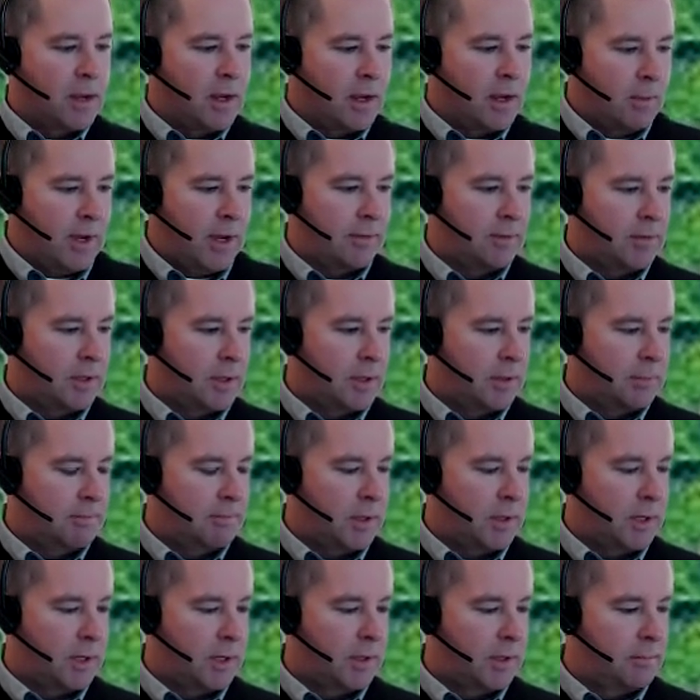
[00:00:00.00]
and we have a
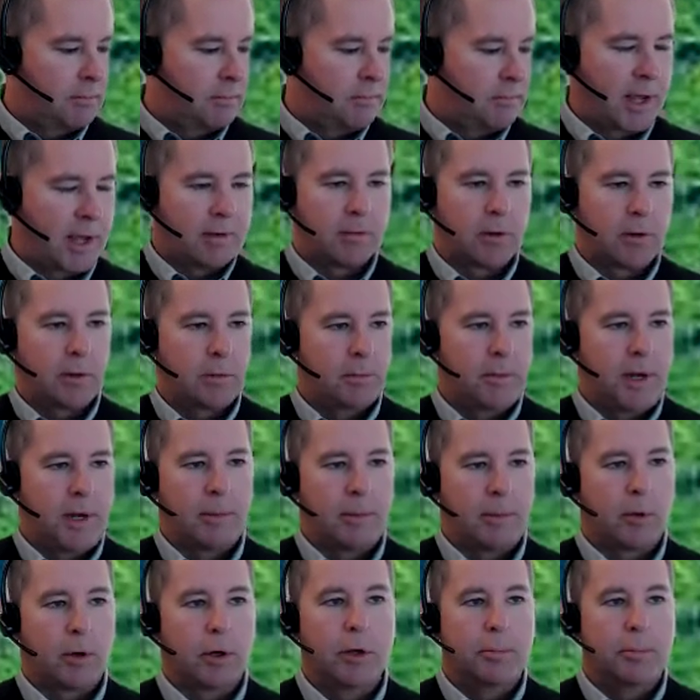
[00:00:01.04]

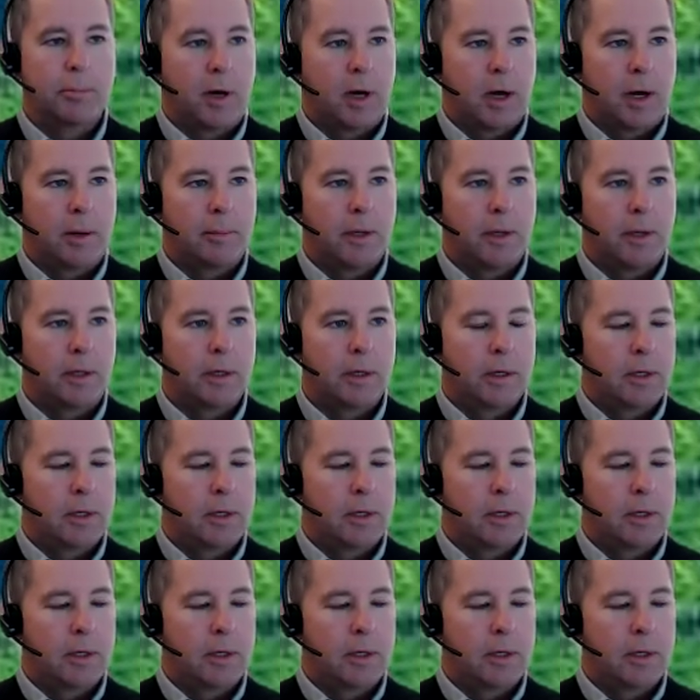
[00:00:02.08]
neighborhood pub.